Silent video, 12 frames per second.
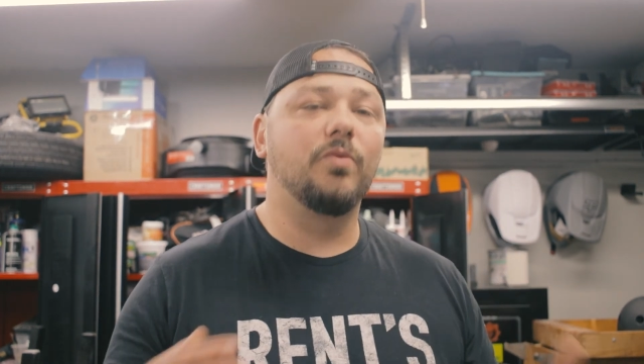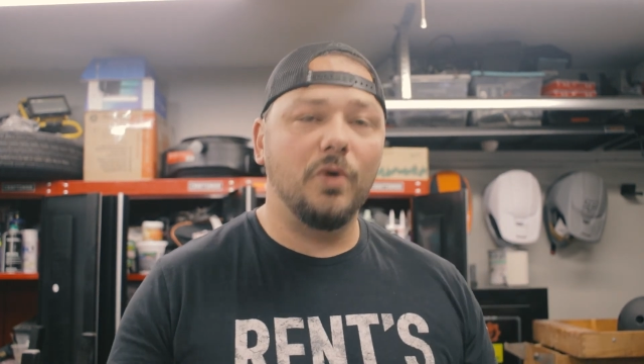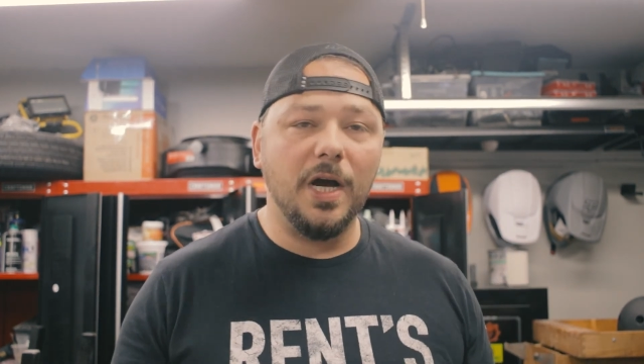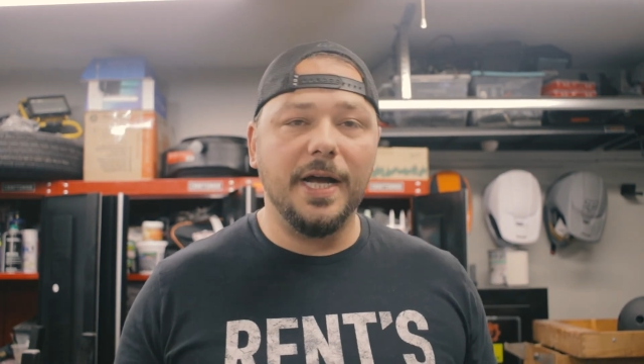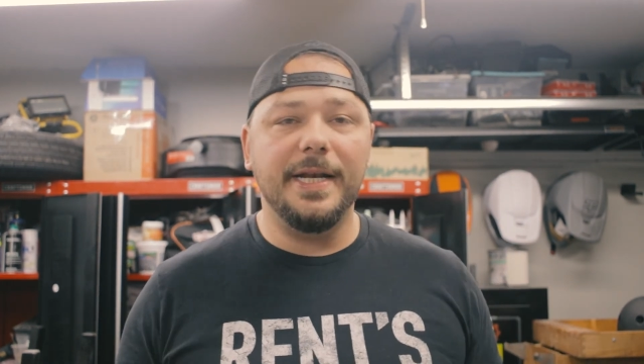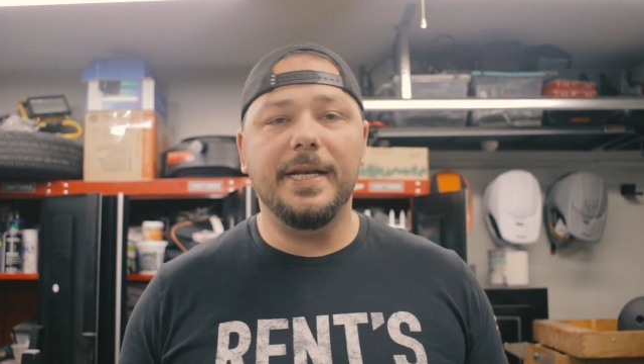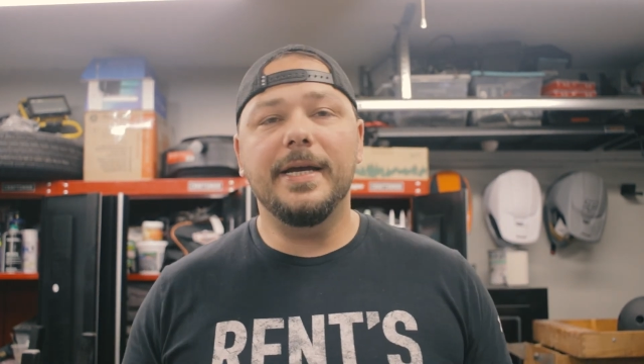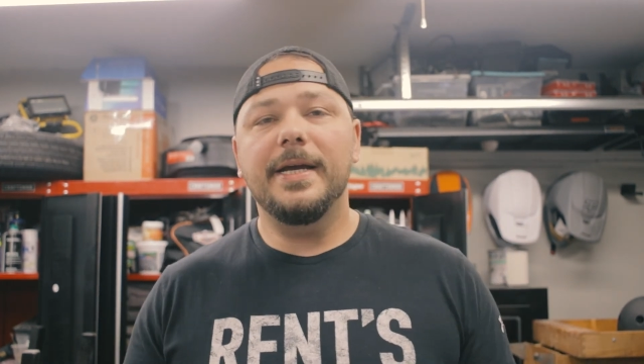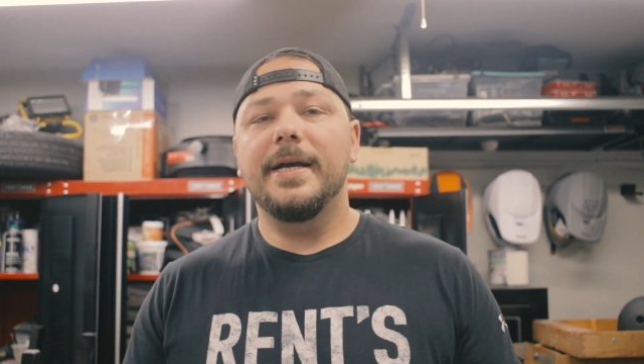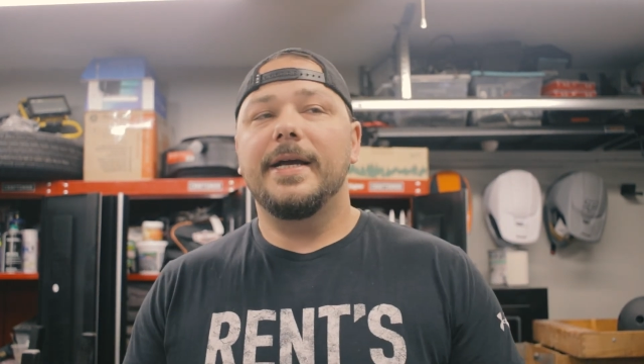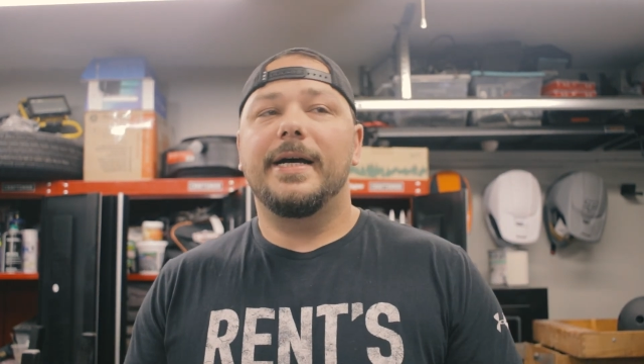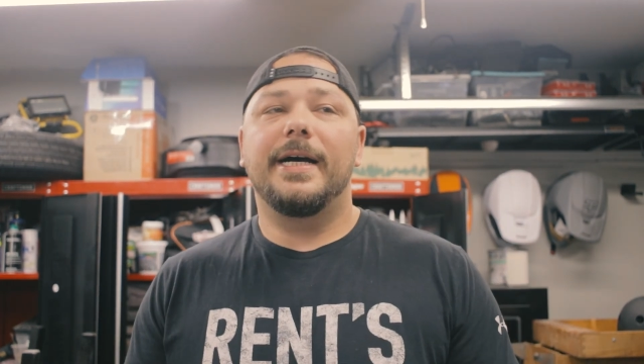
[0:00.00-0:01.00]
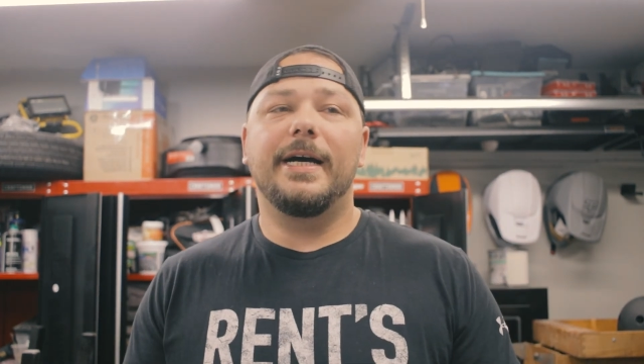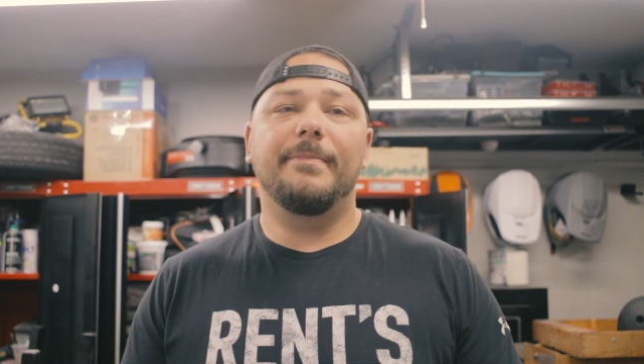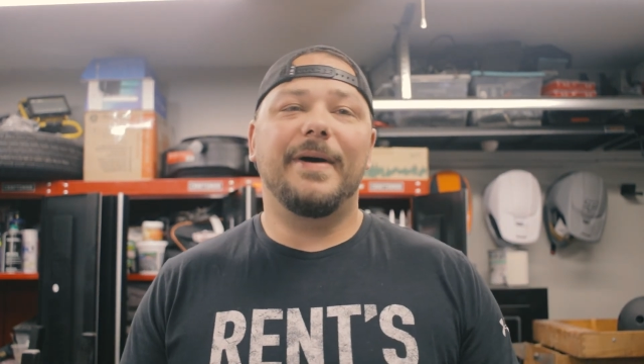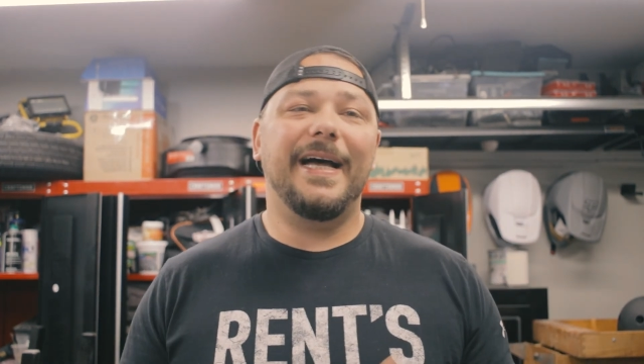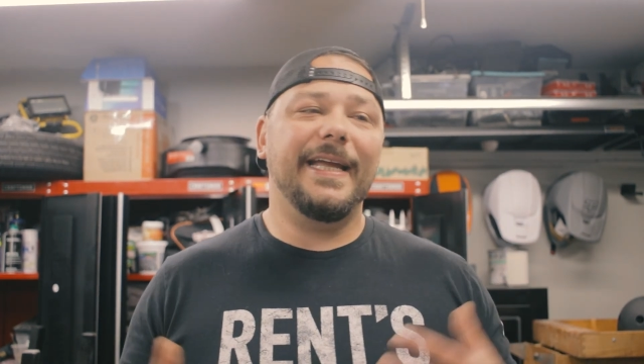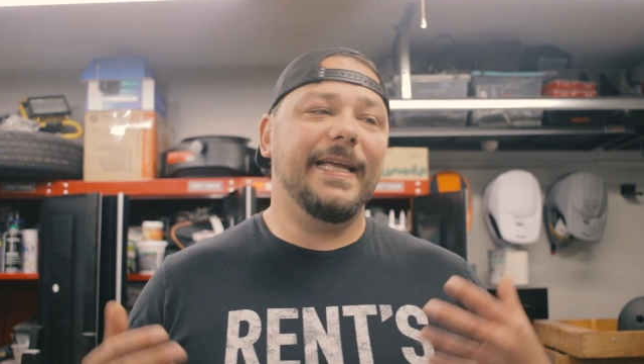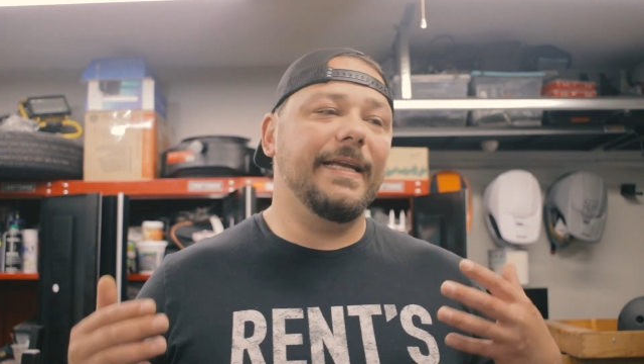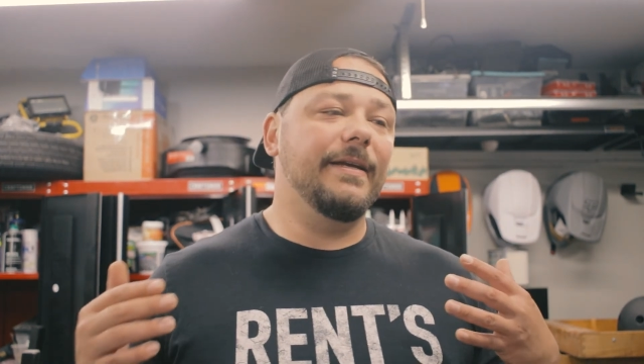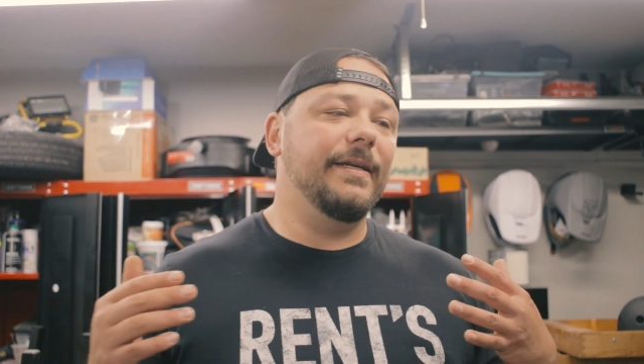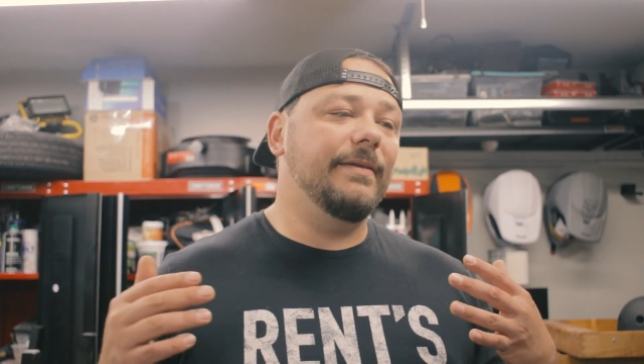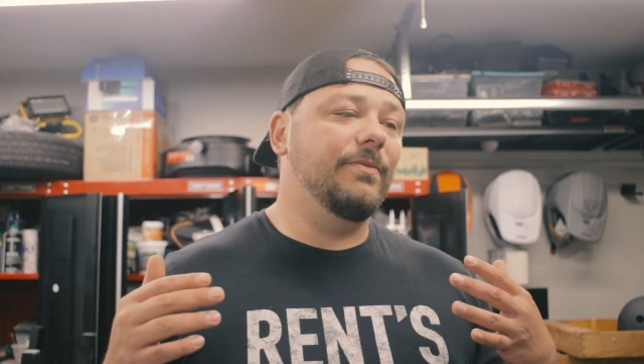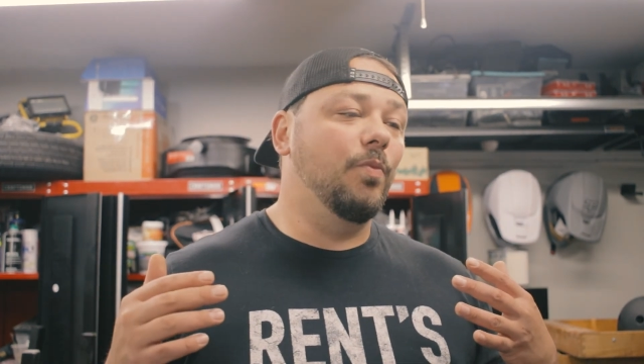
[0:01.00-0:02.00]
run.
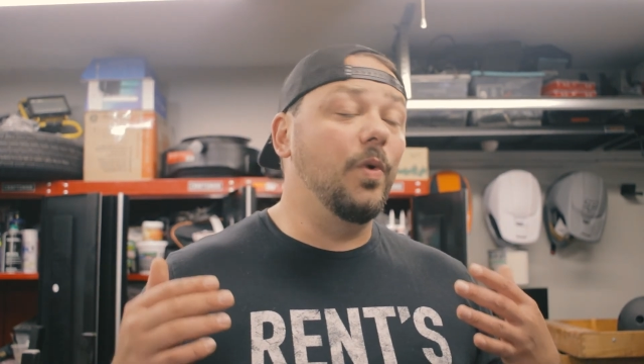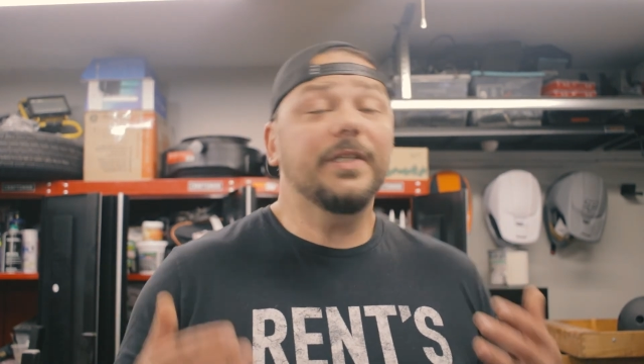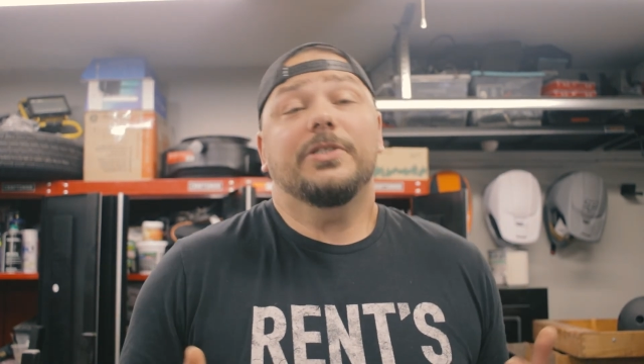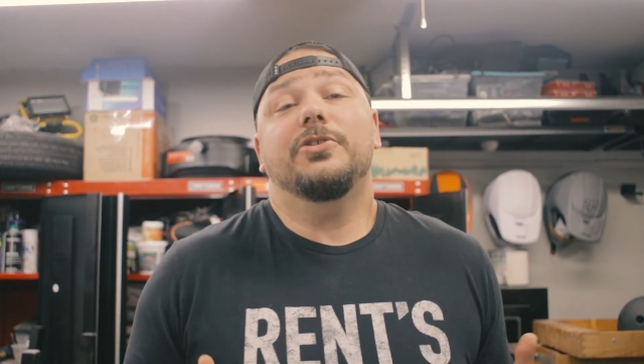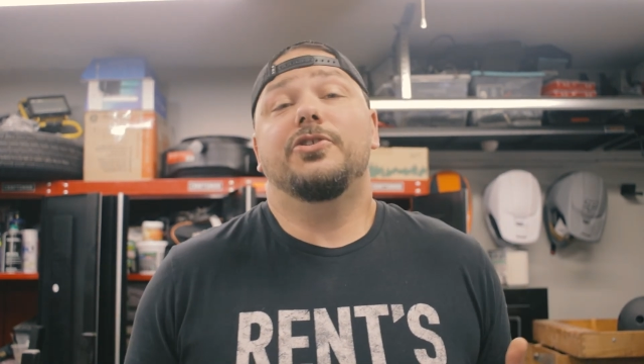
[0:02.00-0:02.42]
I wasn't